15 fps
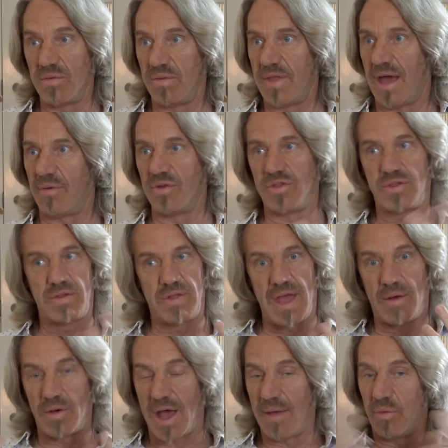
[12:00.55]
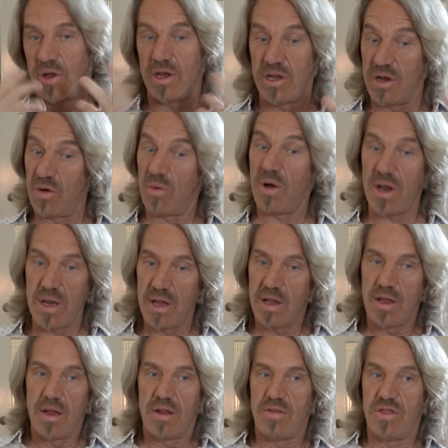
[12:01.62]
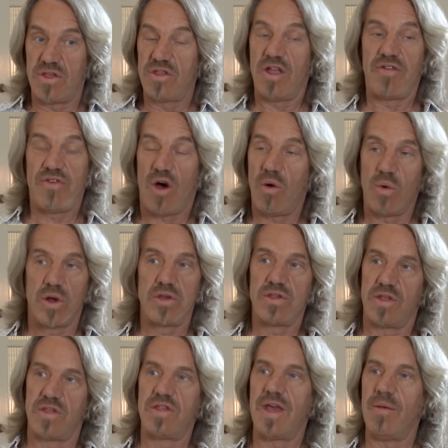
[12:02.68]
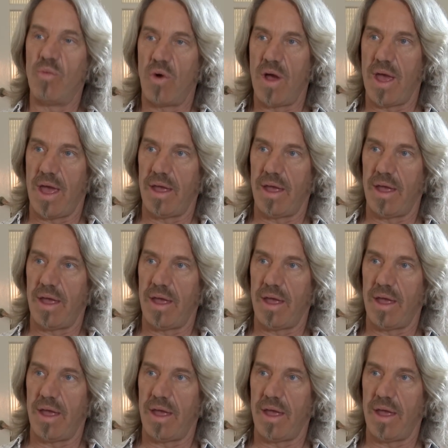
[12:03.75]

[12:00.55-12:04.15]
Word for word: That was sure. that. I went, you know what? This stuff all works the same way.